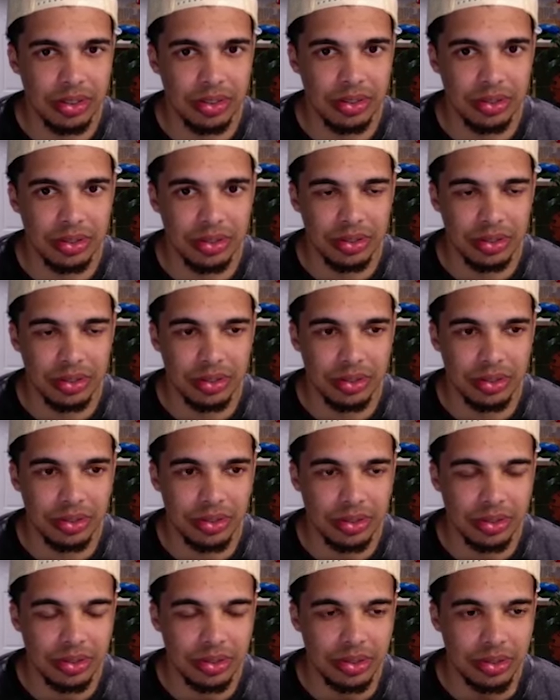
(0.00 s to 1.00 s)

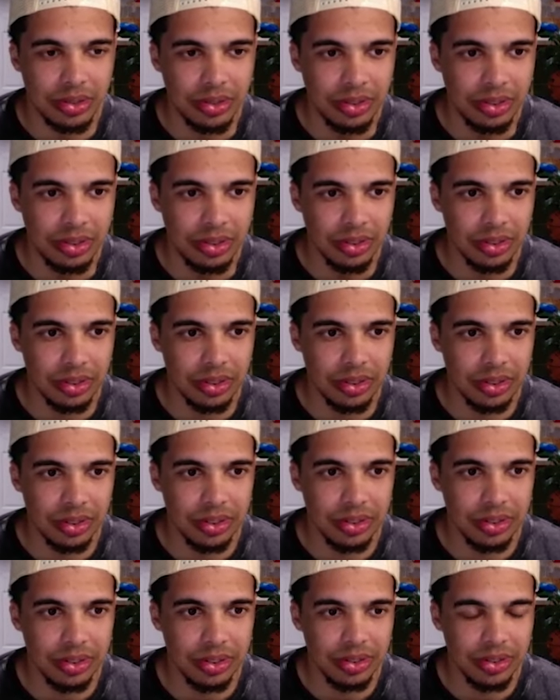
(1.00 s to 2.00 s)

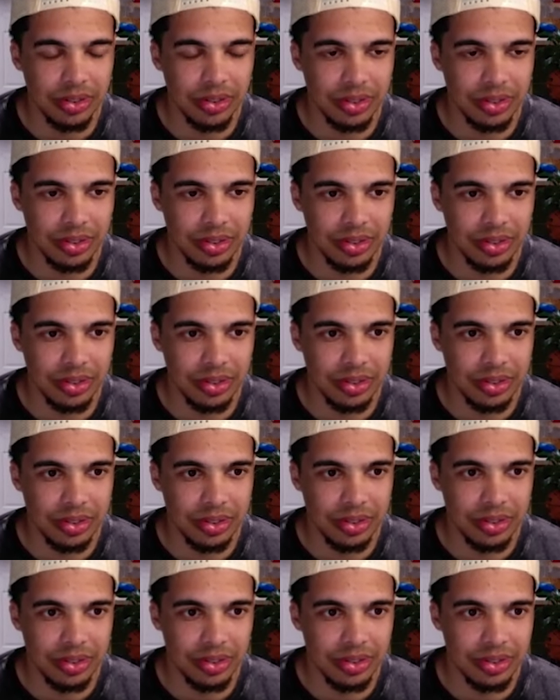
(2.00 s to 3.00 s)
The person shown says nothing.